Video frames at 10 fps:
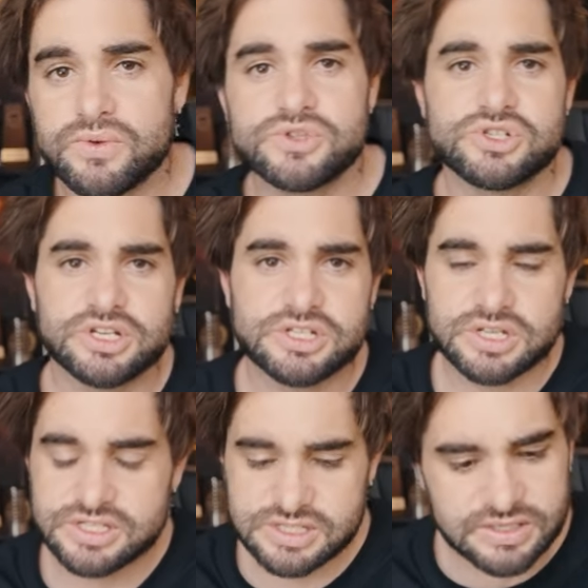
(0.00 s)
the
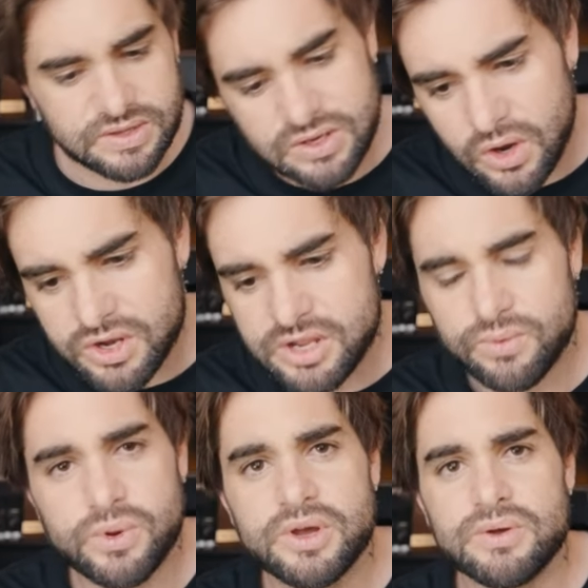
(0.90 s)
restrictions, the
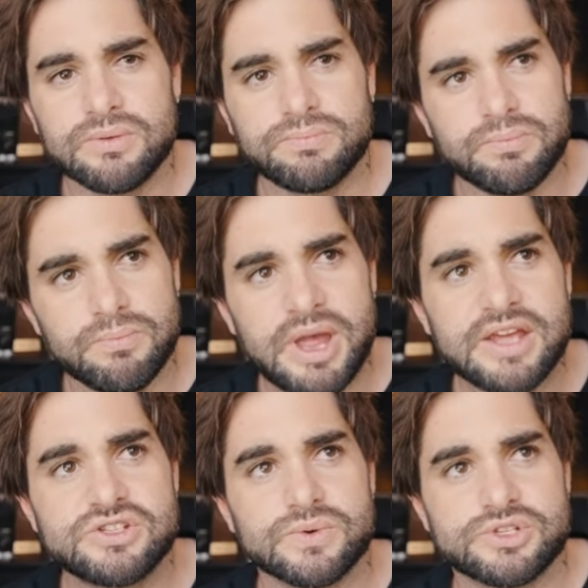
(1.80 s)
only real
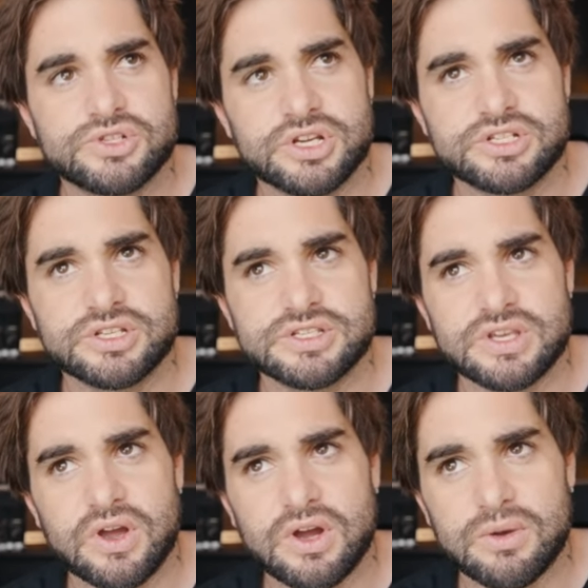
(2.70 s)
major
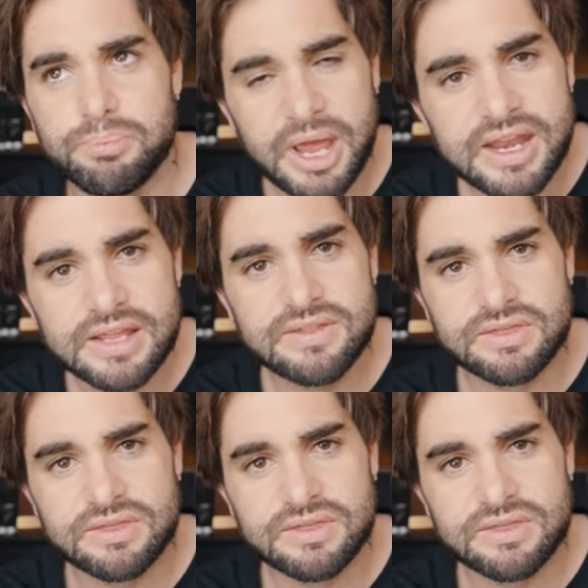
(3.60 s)
restrictions are petty